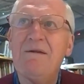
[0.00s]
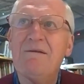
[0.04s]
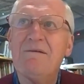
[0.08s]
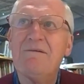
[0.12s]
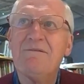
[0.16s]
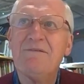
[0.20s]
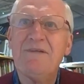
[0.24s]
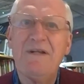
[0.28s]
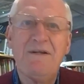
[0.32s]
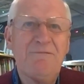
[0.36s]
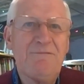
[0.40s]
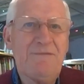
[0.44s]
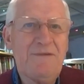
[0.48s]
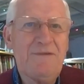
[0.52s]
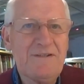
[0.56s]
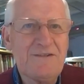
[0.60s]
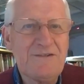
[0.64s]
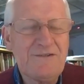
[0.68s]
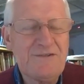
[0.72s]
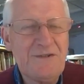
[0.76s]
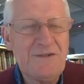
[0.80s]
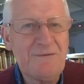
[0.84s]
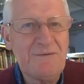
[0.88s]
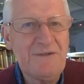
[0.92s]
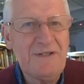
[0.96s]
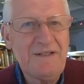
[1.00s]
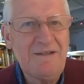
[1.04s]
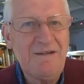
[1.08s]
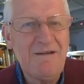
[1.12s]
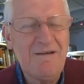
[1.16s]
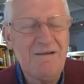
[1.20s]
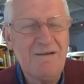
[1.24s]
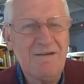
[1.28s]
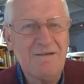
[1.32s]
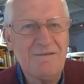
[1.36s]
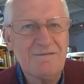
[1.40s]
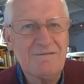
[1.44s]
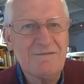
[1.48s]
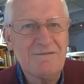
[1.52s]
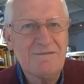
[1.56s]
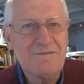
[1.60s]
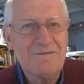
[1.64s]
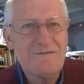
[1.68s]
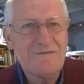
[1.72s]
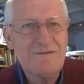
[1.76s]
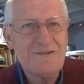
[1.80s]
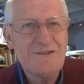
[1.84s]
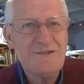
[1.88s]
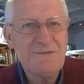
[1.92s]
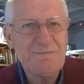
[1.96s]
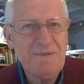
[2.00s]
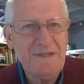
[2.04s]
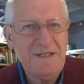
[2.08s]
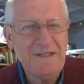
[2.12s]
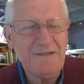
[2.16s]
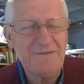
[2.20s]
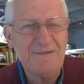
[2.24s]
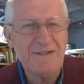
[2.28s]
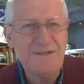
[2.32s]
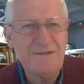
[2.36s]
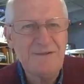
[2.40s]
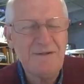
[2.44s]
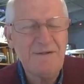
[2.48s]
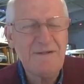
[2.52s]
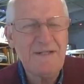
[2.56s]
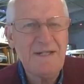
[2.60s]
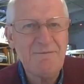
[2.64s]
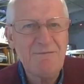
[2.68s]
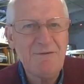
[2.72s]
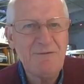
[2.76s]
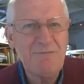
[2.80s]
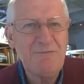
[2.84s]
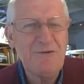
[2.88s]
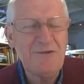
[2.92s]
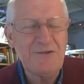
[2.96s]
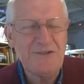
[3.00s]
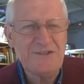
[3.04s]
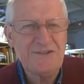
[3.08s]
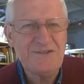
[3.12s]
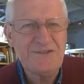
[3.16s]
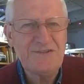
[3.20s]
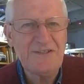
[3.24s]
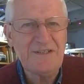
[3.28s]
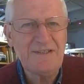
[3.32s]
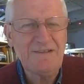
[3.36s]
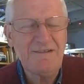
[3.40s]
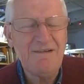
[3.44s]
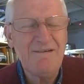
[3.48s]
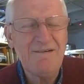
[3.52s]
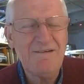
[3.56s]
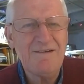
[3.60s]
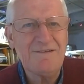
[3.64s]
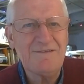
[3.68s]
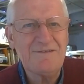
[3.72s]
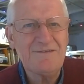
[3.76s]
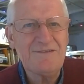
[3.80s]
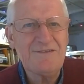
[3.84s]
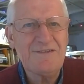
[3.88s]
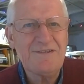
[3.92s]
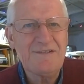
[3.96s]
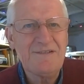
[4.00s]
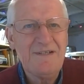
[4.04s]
they feel as though they can't speak, they don't have a voice, they can't